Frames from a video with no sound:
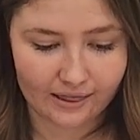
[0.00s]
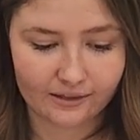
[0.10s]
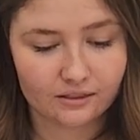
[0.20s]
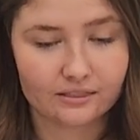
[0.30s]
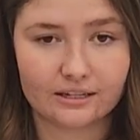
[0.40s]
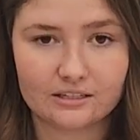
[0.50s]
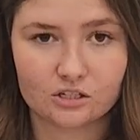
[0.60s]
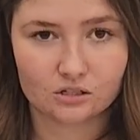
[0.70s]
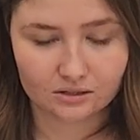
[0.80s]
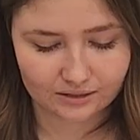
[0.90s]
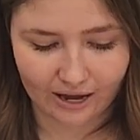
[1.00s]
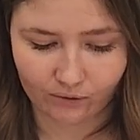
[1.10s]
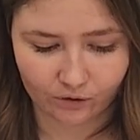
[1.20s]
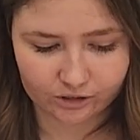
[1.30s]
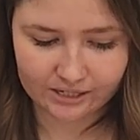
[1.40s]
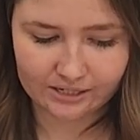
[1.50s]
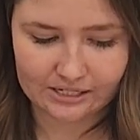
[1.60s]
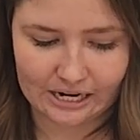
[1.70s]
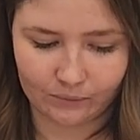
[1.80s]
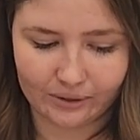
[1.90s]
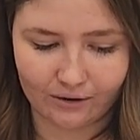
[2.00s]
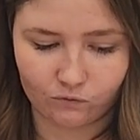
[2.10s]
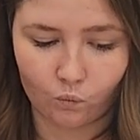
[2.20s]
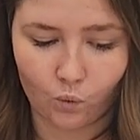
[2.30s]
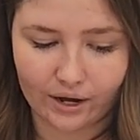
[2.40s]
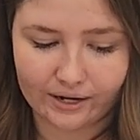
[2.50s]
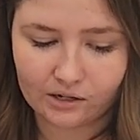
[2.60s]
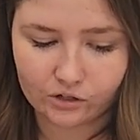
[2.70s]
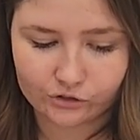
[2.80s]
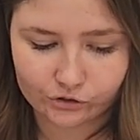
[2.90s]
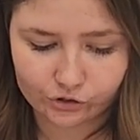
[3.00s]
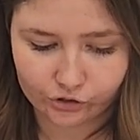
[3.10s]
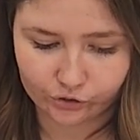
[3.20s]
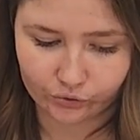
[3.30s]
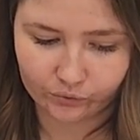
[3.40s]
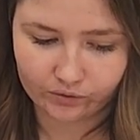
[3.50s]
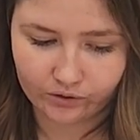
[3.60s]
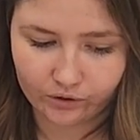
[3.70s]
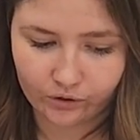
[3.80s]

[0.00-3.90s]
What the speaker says: And then let's count our tens now. We have 1, 2,